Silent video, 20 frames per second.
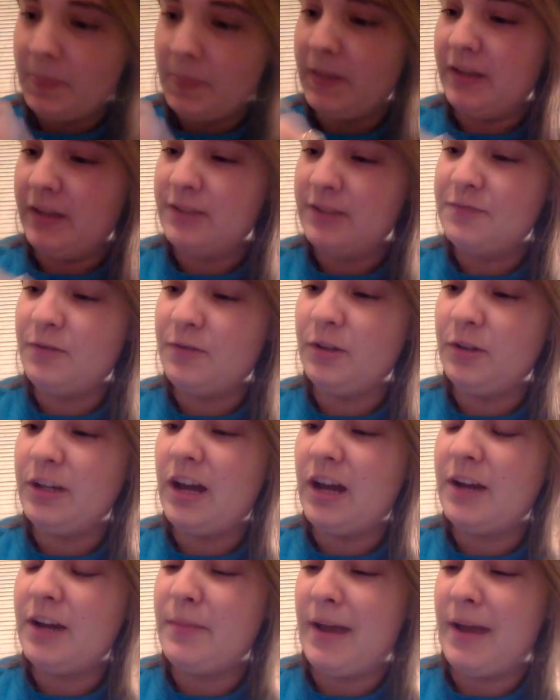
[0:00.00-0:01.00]
It's fully
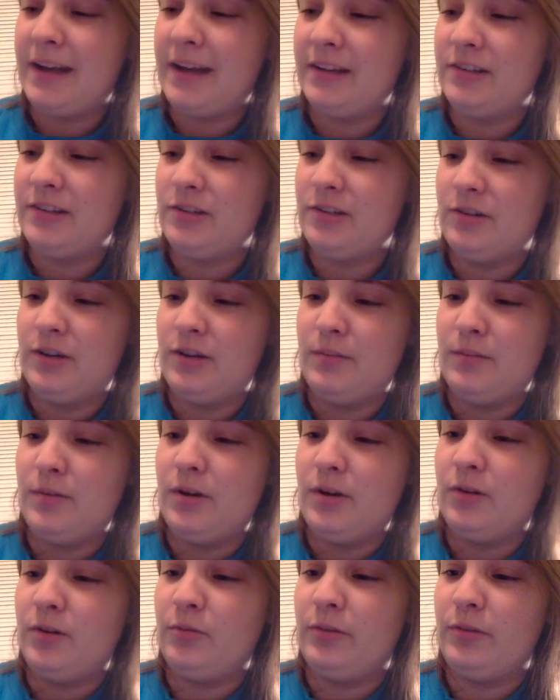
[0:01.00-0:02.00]
automatic shooting
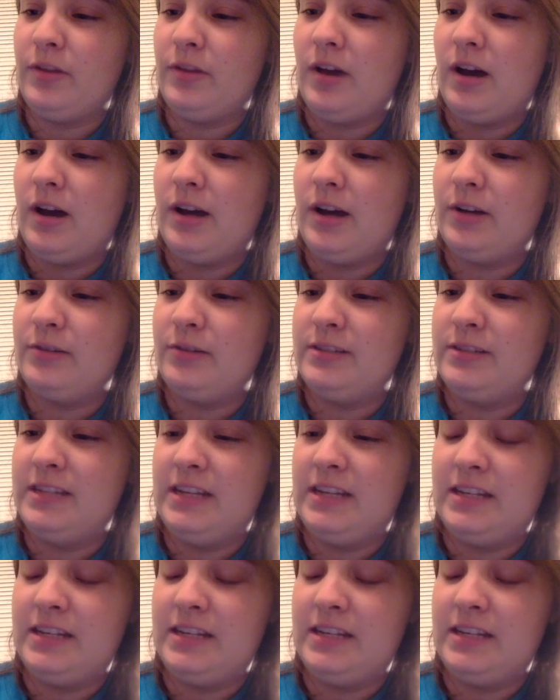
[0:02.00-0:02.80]
mode with auto scene